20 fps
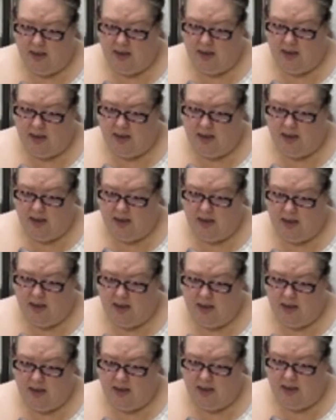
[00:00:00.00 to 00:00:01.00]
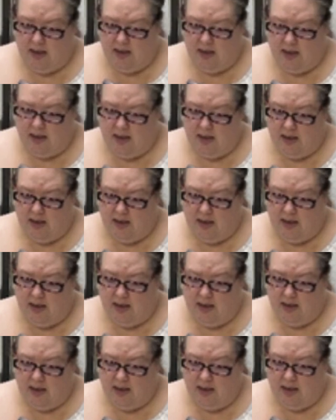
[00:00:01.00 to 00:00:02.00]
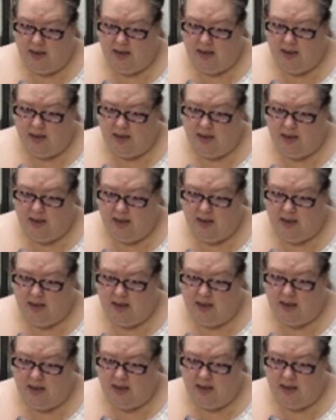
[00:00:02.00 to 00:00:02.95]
Nothing is said.